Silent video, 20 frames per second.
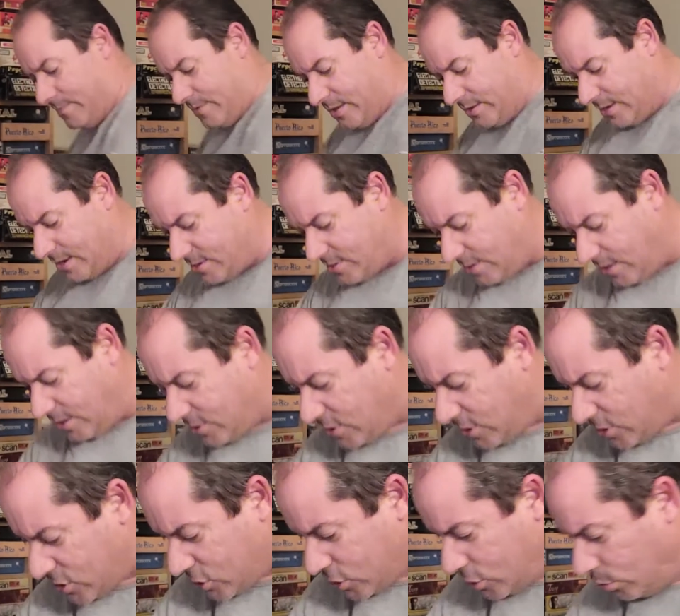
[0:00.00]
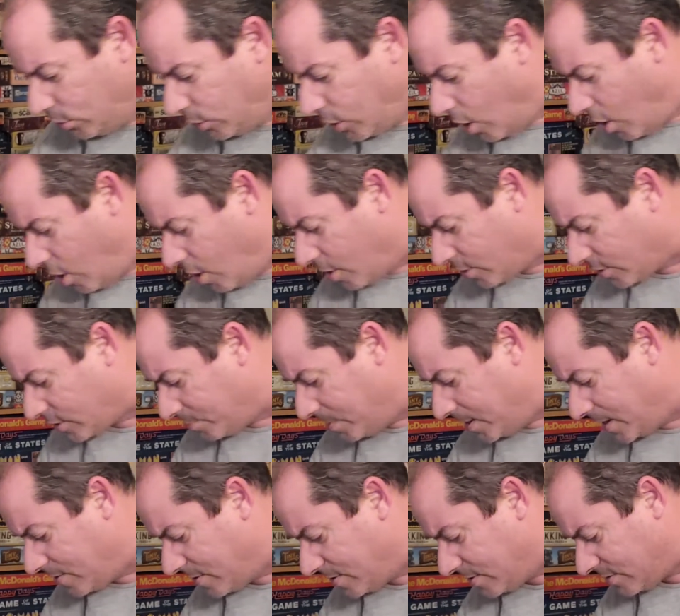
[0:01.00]
It's just too long to be
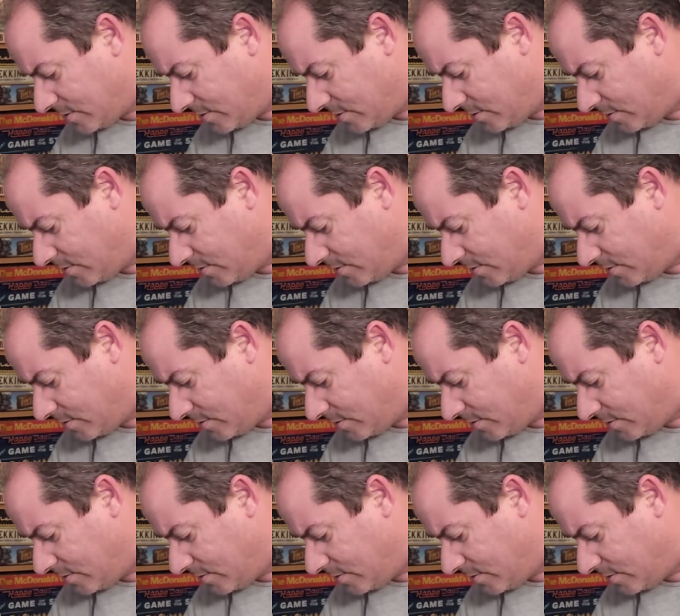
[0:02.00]
in this